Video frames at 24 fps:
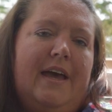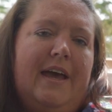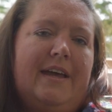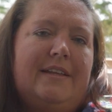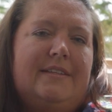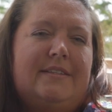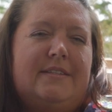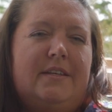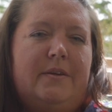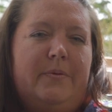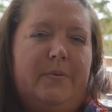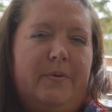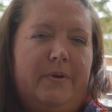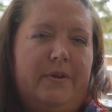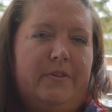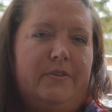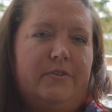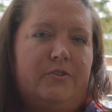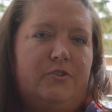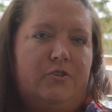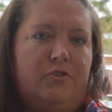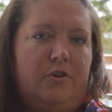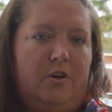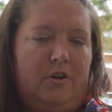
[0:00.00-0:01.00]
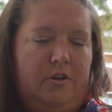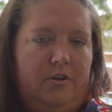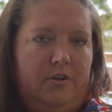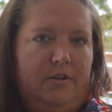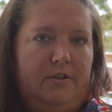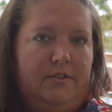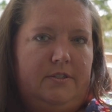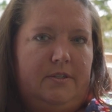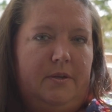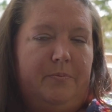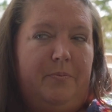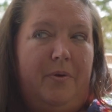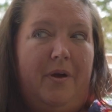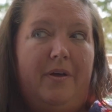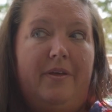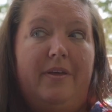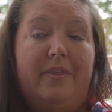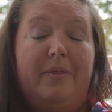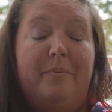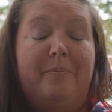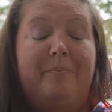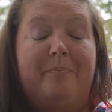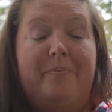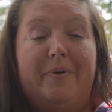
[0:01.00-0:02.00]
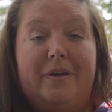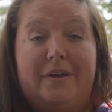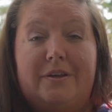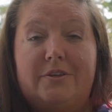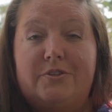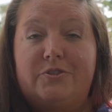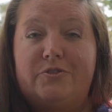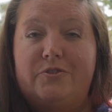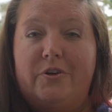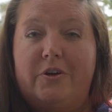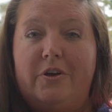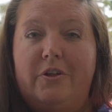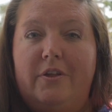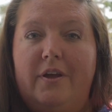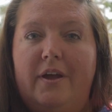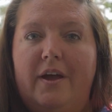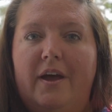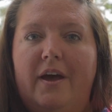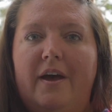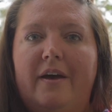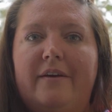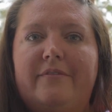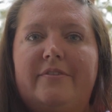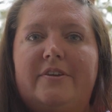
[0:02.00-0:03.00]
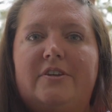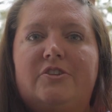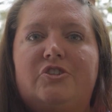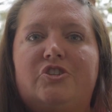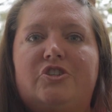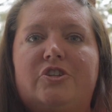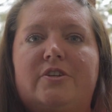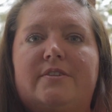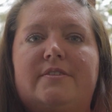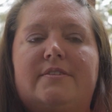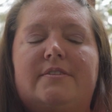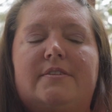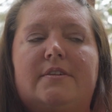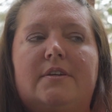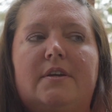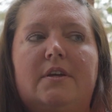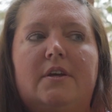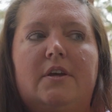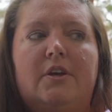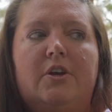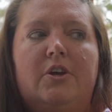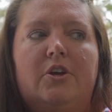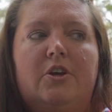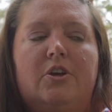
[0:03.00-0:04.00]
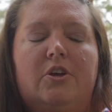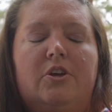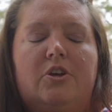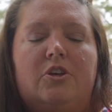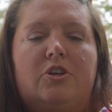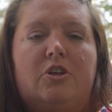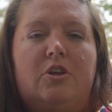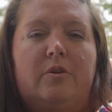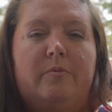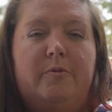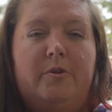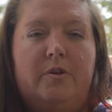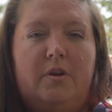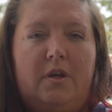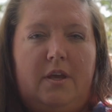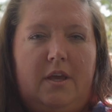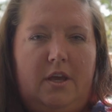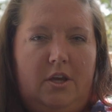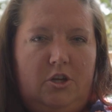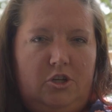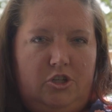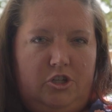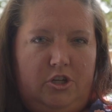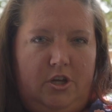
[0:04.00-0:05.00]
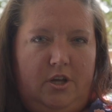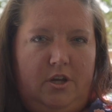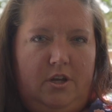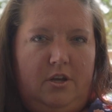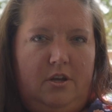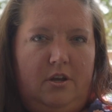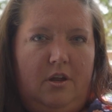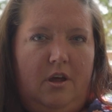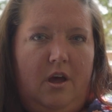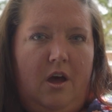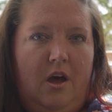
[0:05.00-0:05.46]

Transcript: I'd say one of the struggles, probably the biggest struggle I have, is just communication.